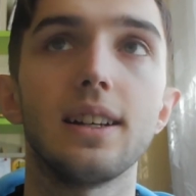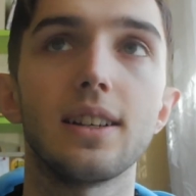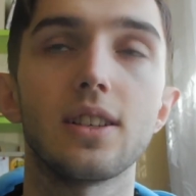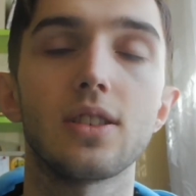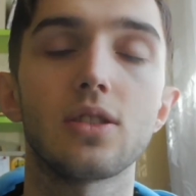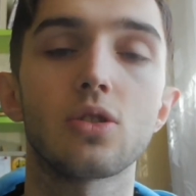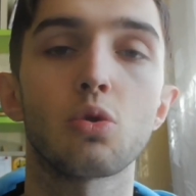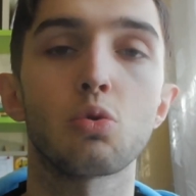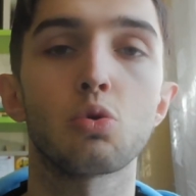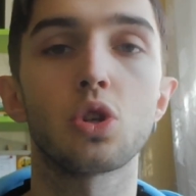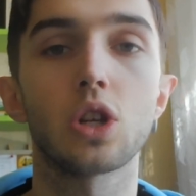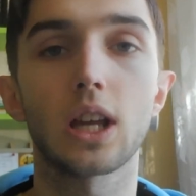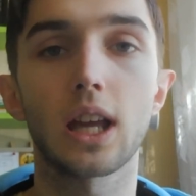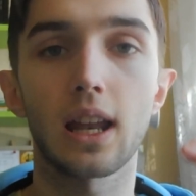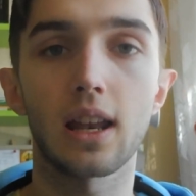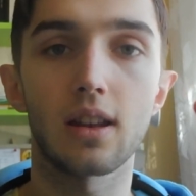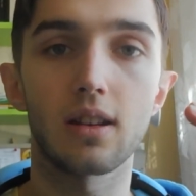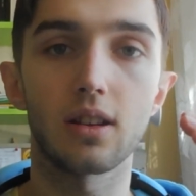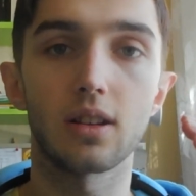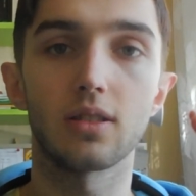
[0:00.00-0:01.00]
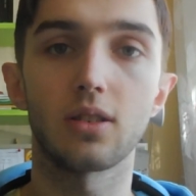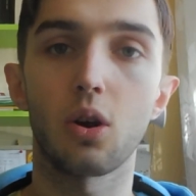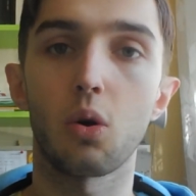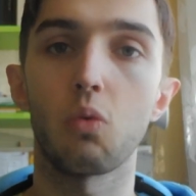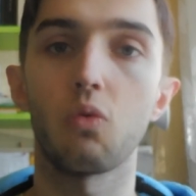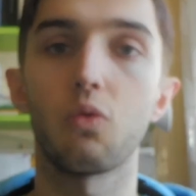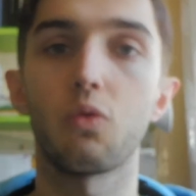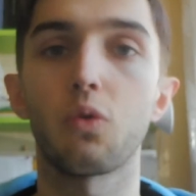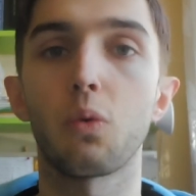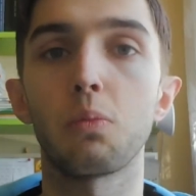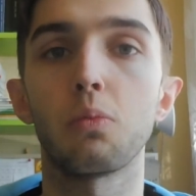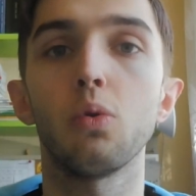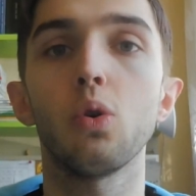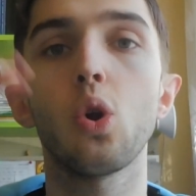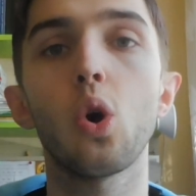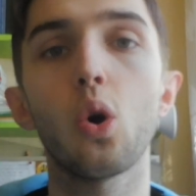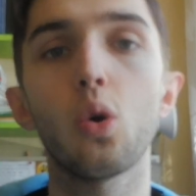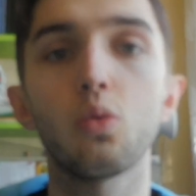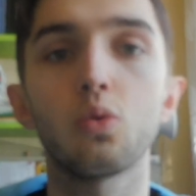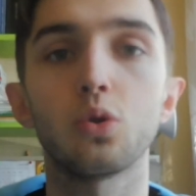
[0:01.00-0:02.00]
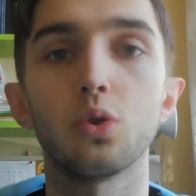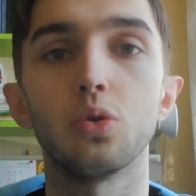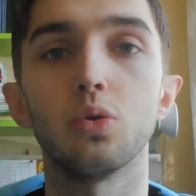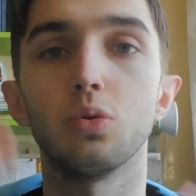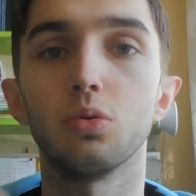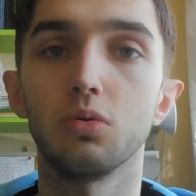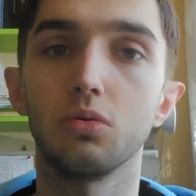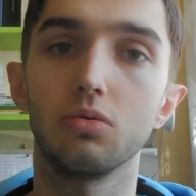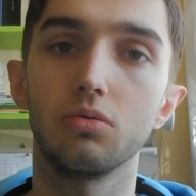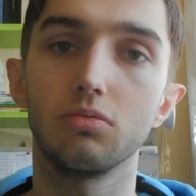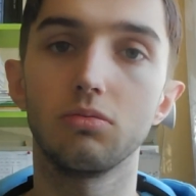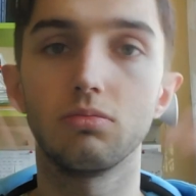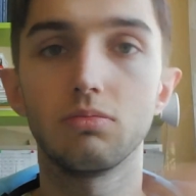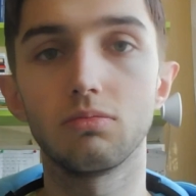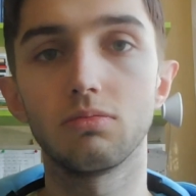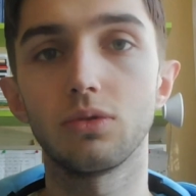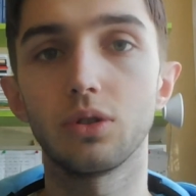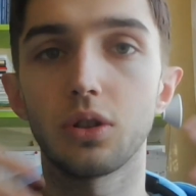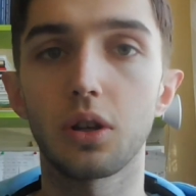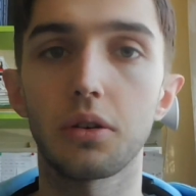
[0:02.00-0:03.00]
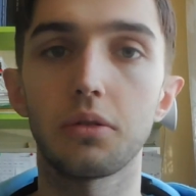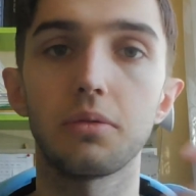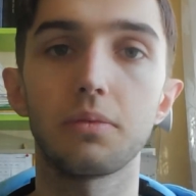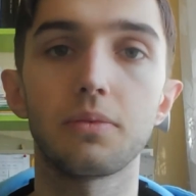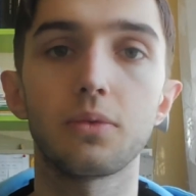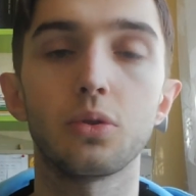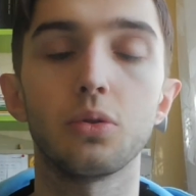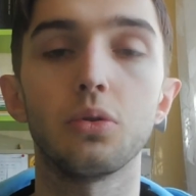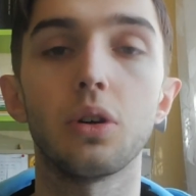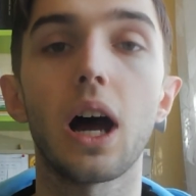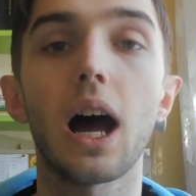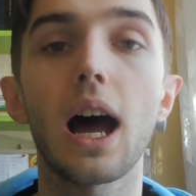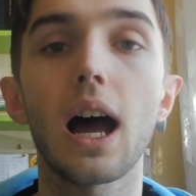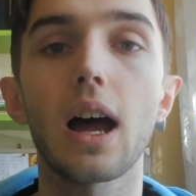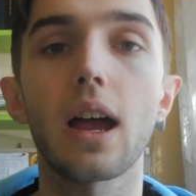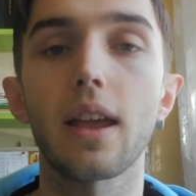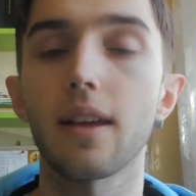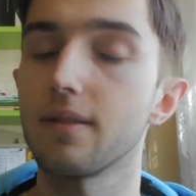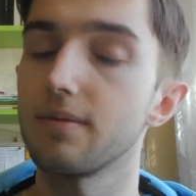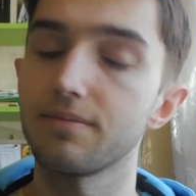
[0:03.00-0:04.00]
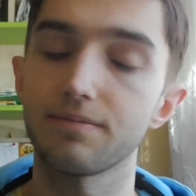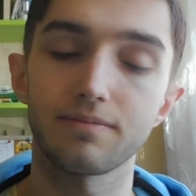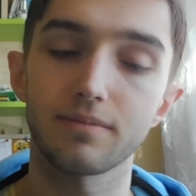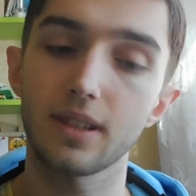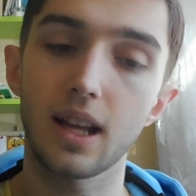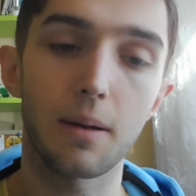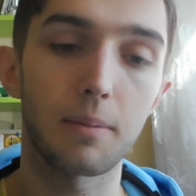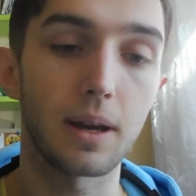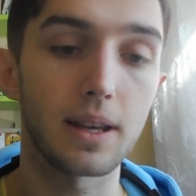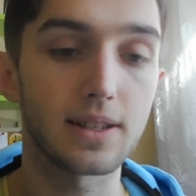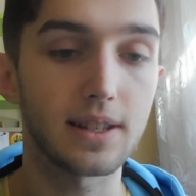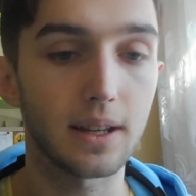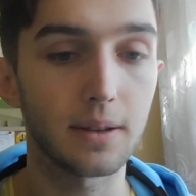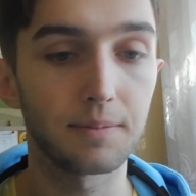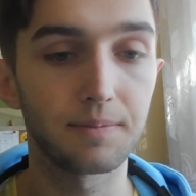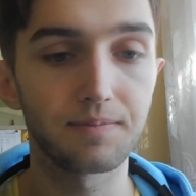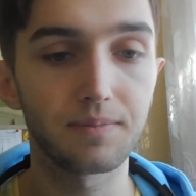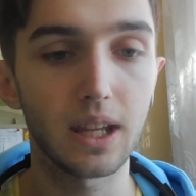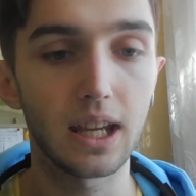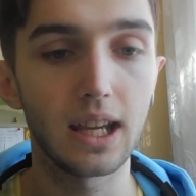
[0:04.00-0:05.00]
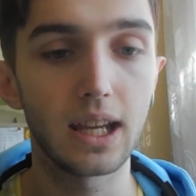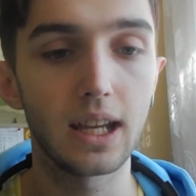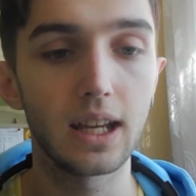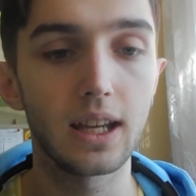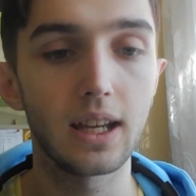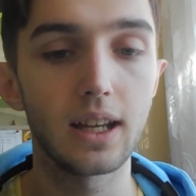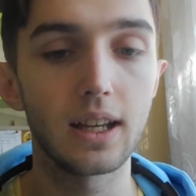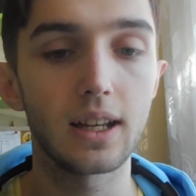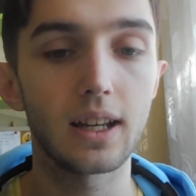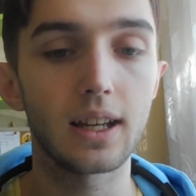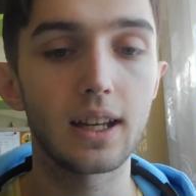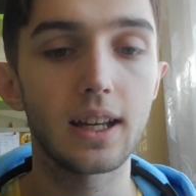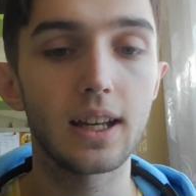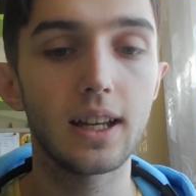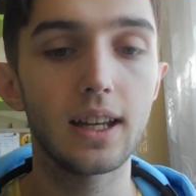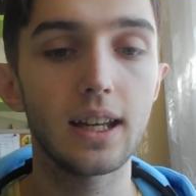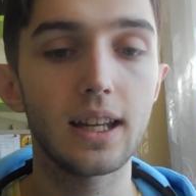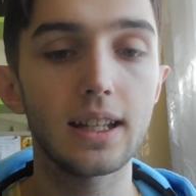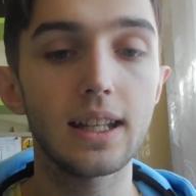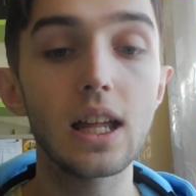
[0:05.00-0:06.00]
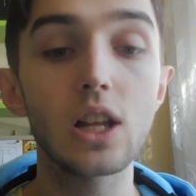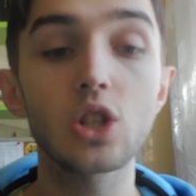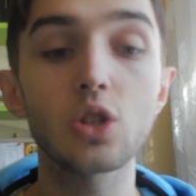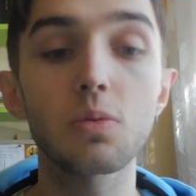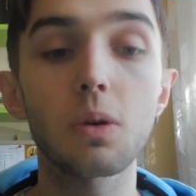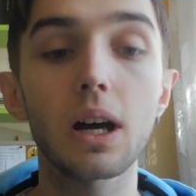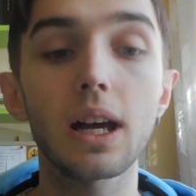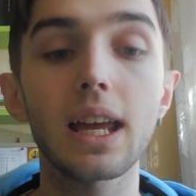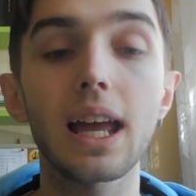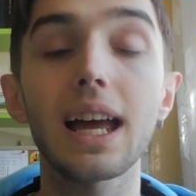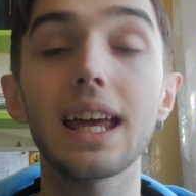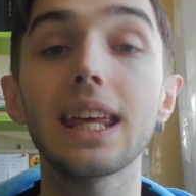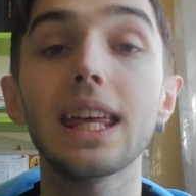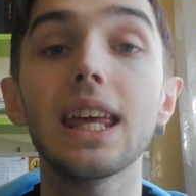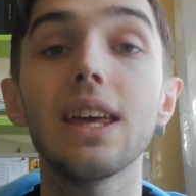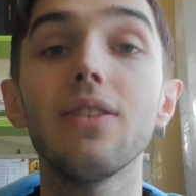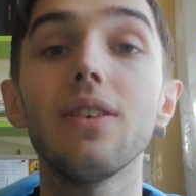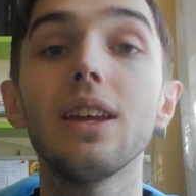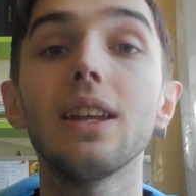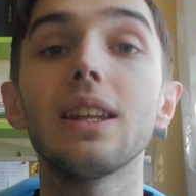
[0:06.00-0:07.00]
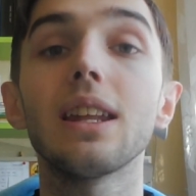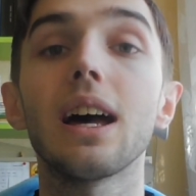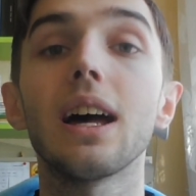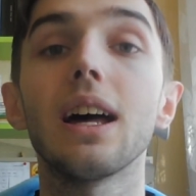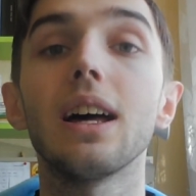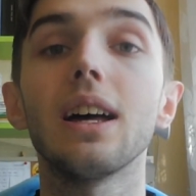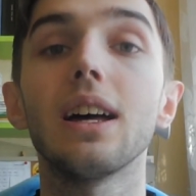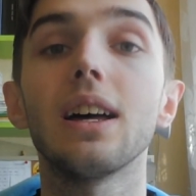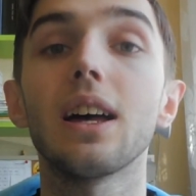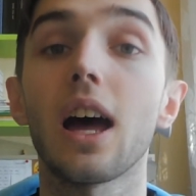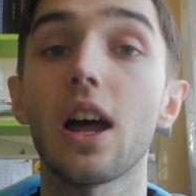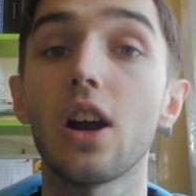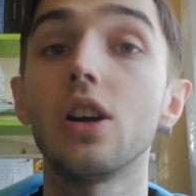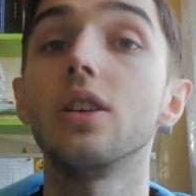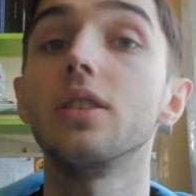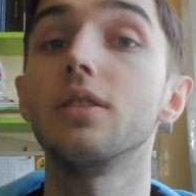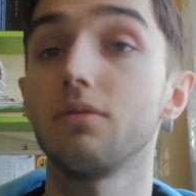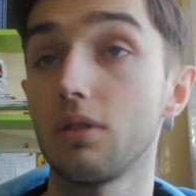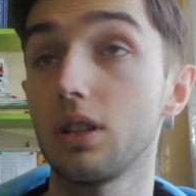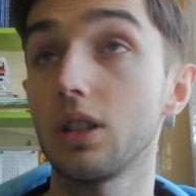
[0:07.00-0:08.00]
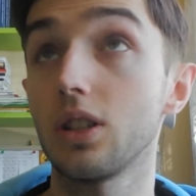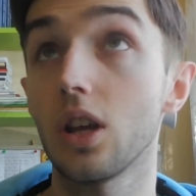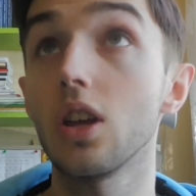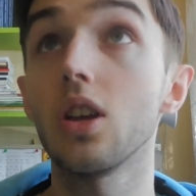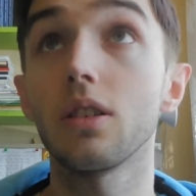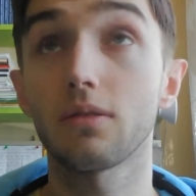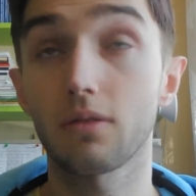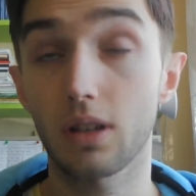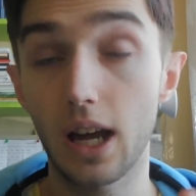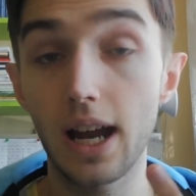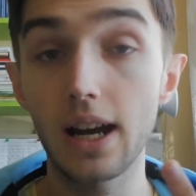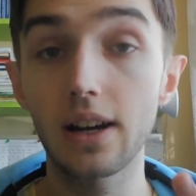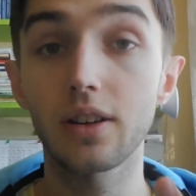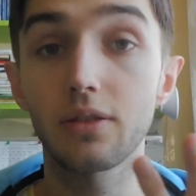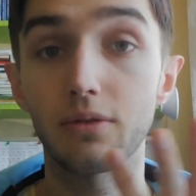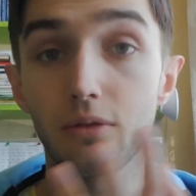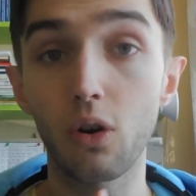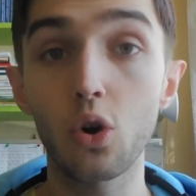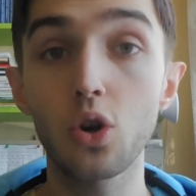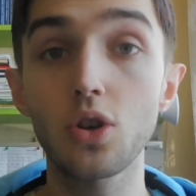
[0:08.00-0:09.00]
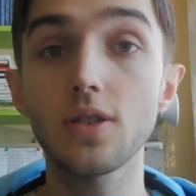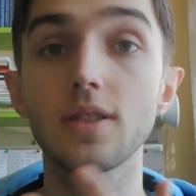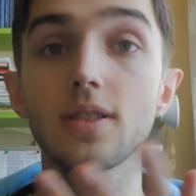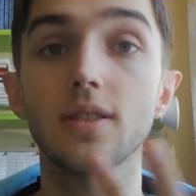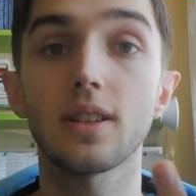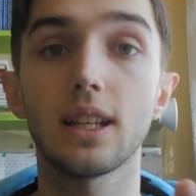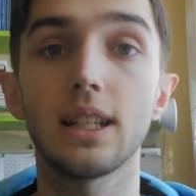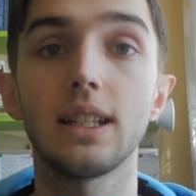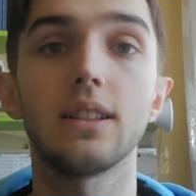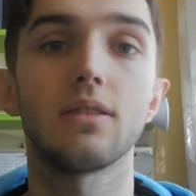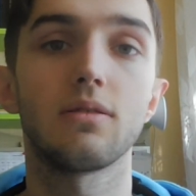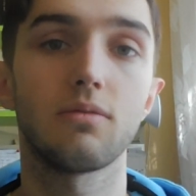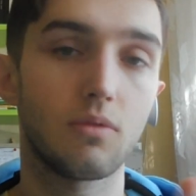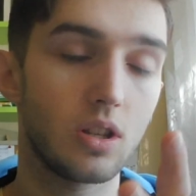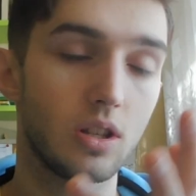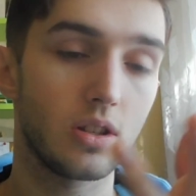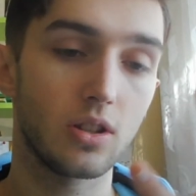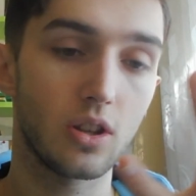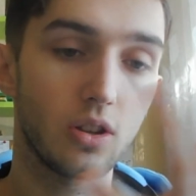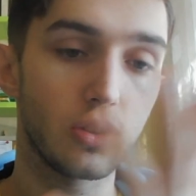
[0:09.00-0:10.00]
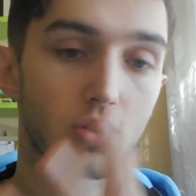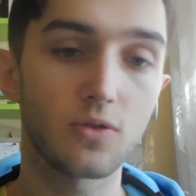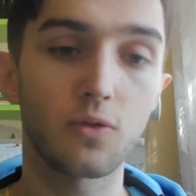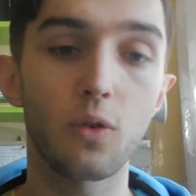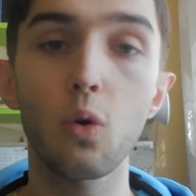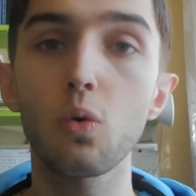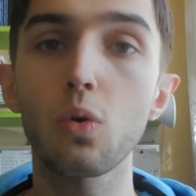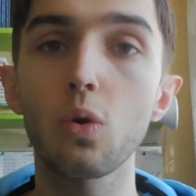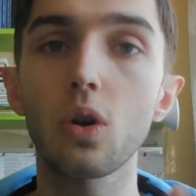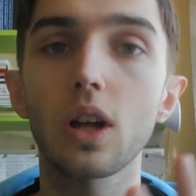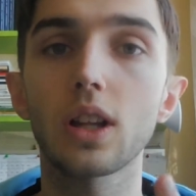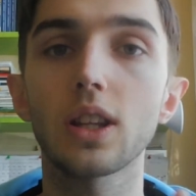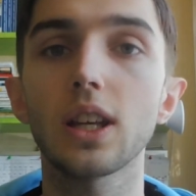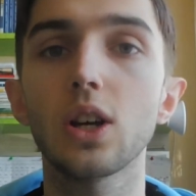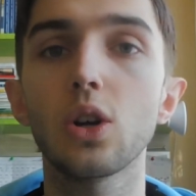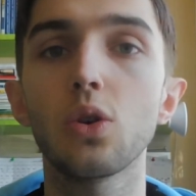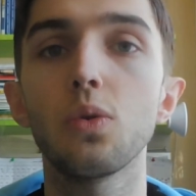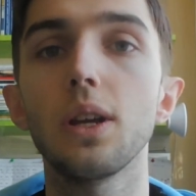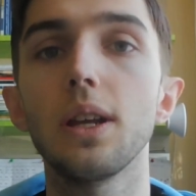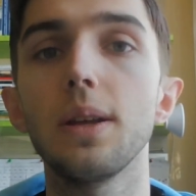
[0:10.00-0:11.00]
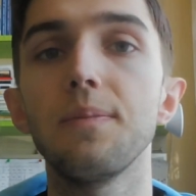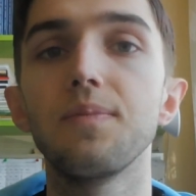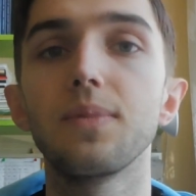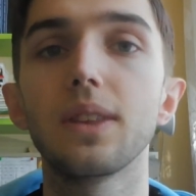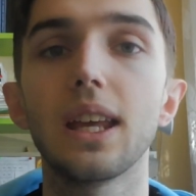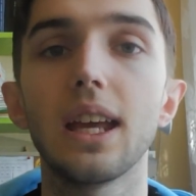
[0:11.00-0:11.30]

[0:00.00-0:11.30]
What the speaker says: So she can go from low to, you know, to high. Amazing. That's why I give it her voice and in this vocal category,